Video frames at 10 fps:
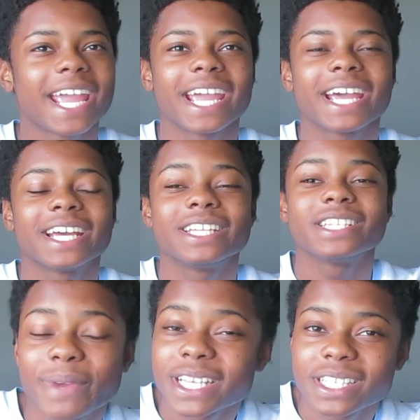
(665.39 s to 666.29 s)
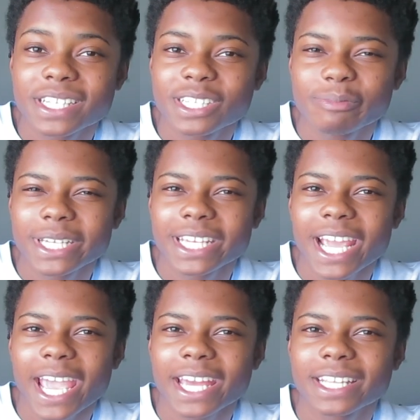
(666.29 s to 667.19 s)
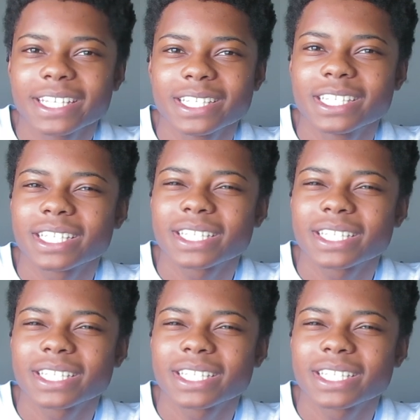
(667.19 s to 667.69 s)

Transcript: and message me and